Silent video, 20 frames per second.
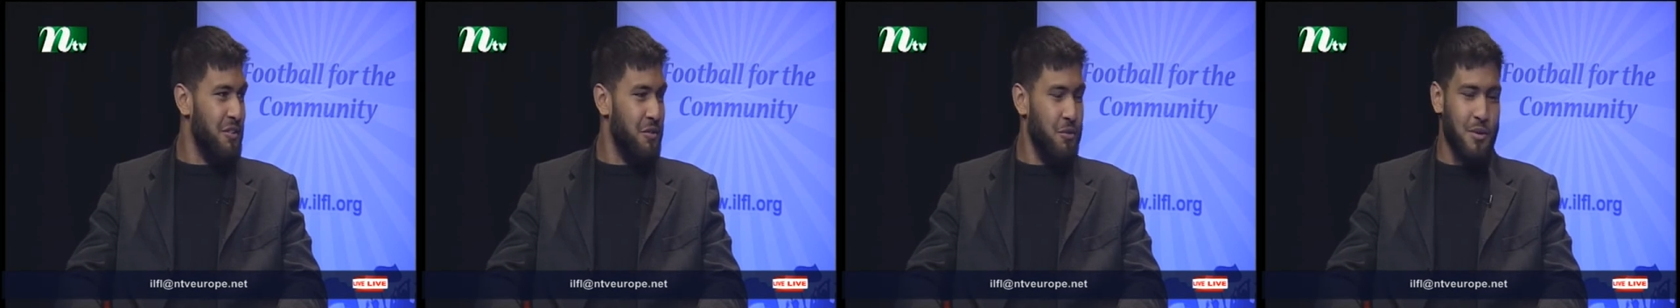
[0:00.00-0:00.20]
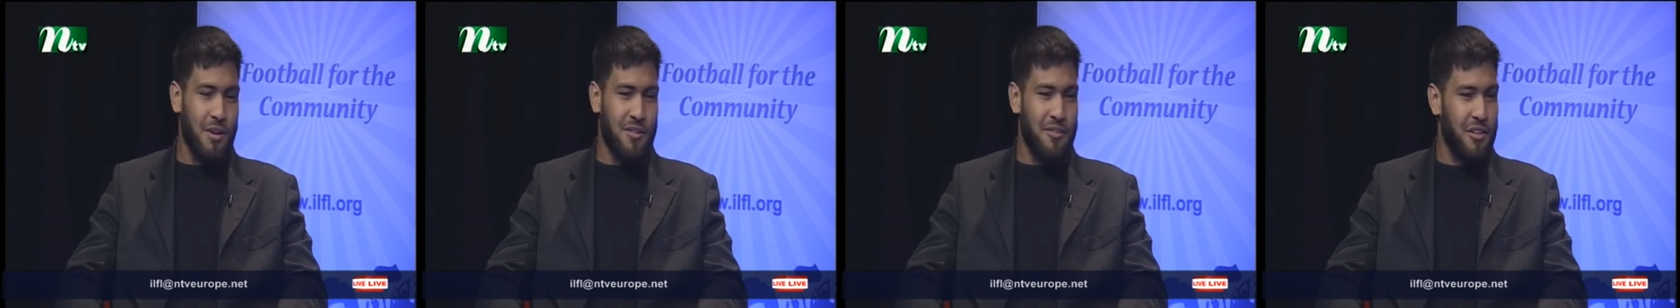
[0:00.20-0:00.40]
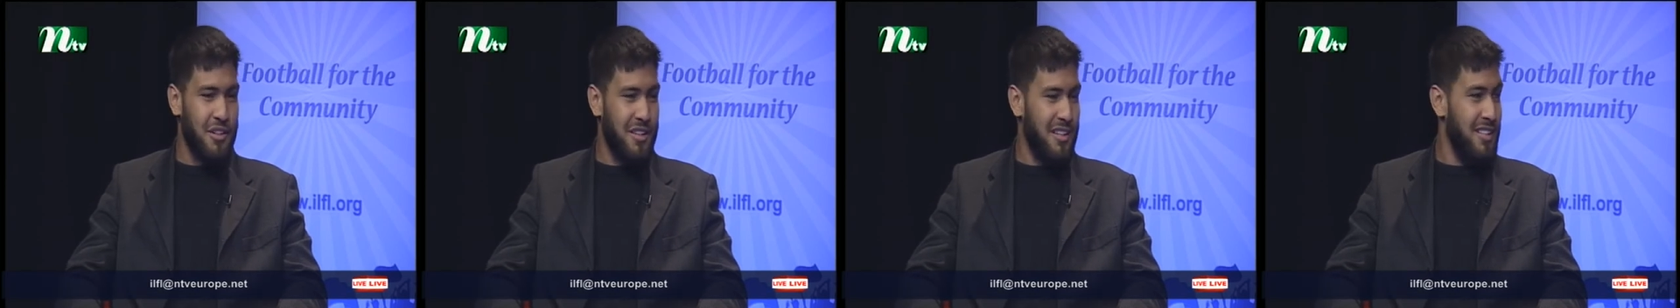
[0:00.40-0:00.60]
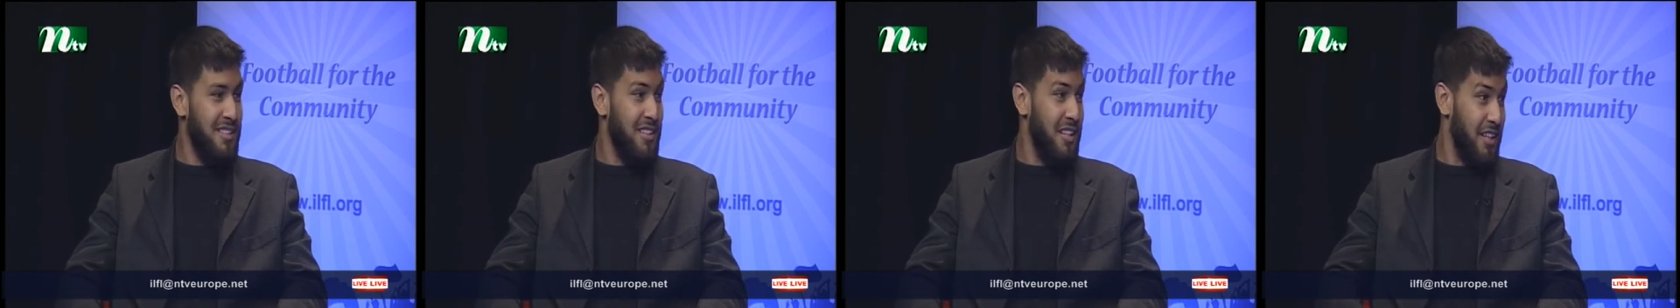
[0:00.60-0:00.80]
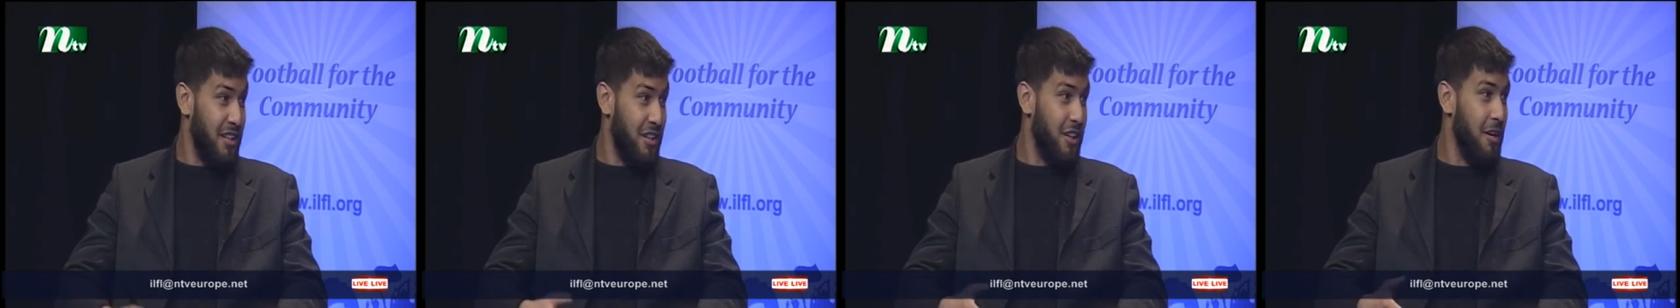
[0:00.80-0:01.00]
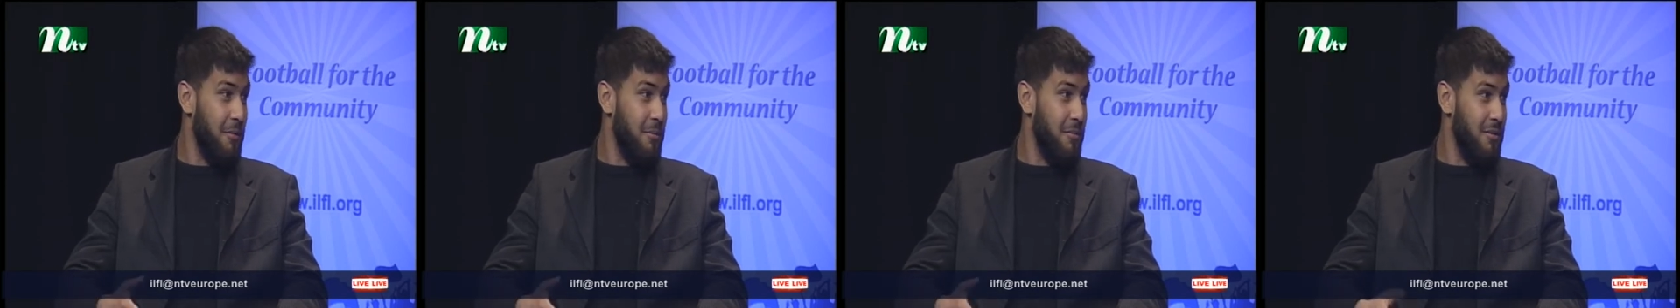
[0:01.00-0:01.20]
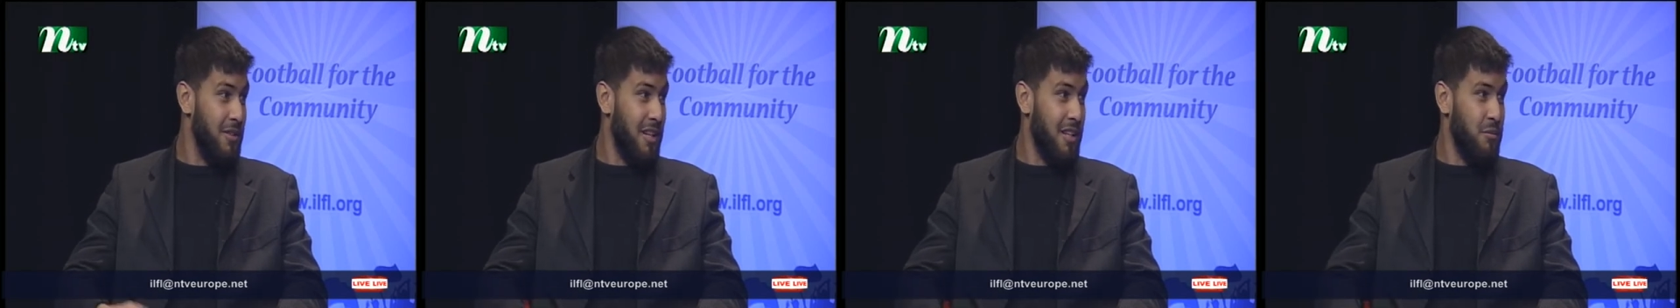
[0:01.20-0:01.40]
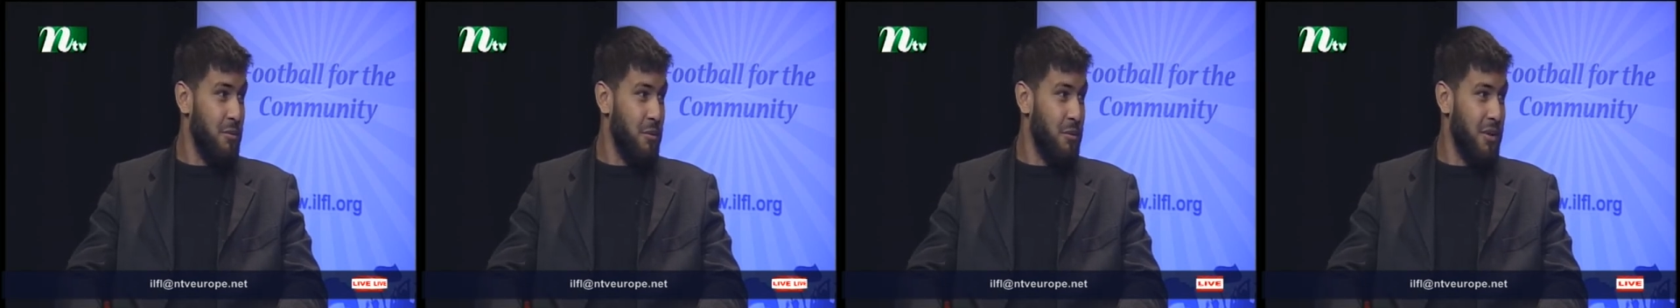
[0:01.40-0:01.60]
whoever it is, League Cup,
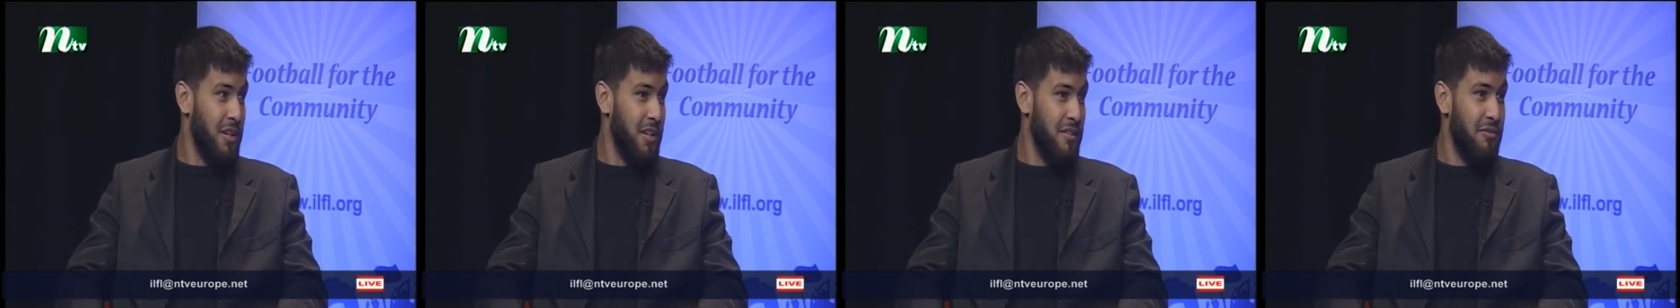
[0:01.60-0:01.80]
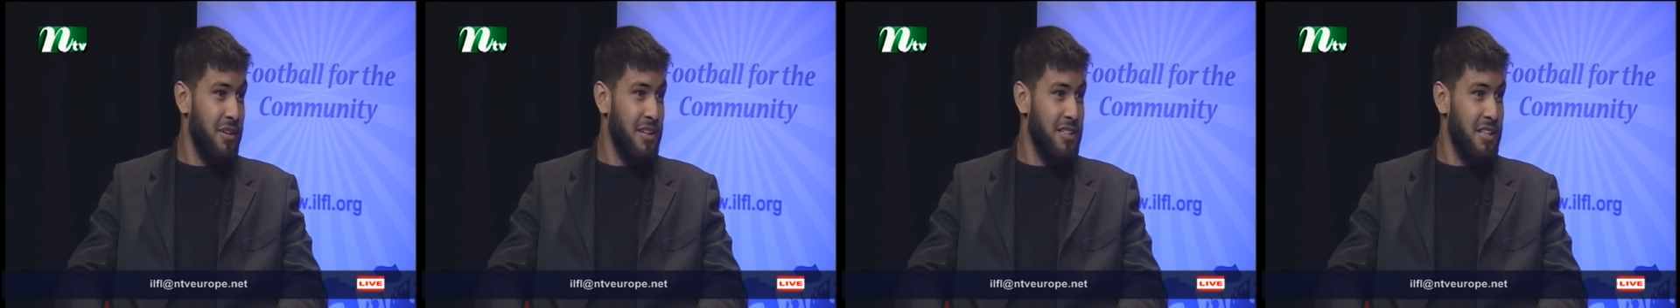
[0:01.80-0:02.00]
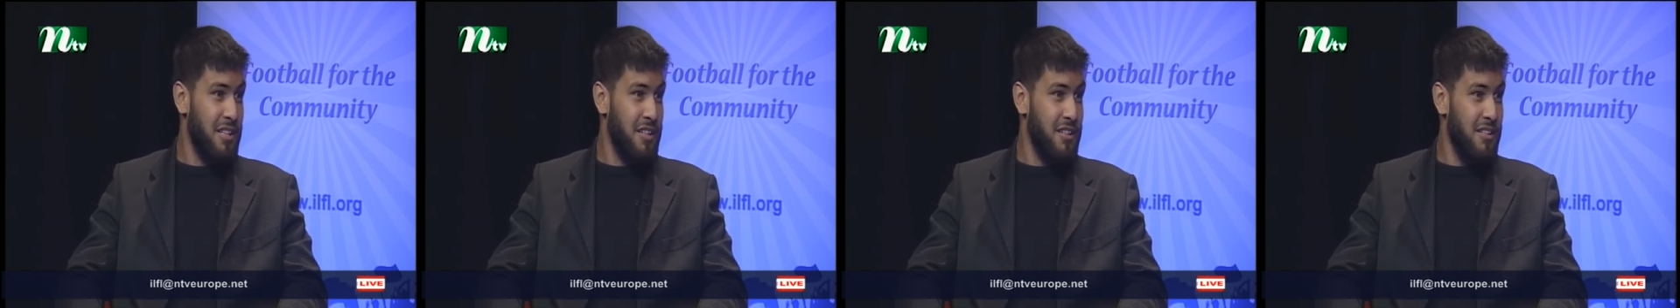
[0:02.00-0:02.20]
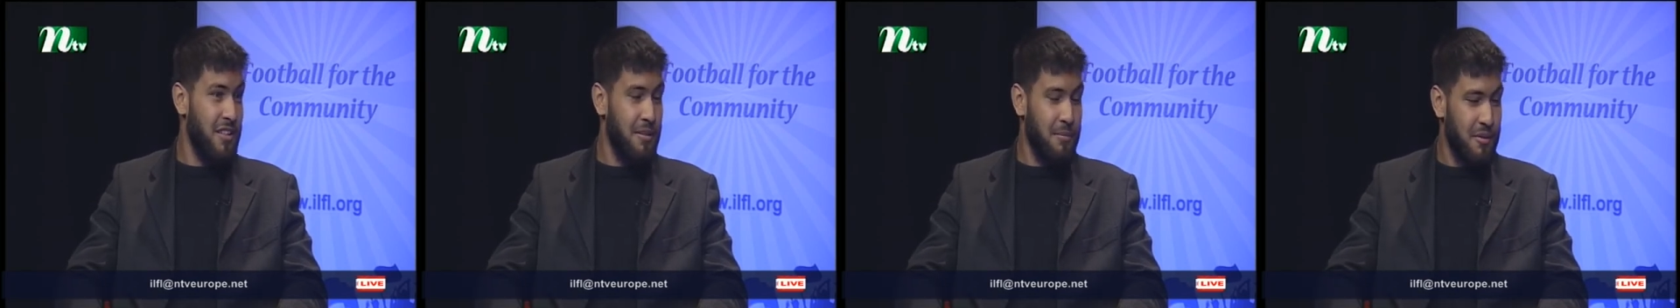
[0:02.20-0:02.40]
that's when we can face any team.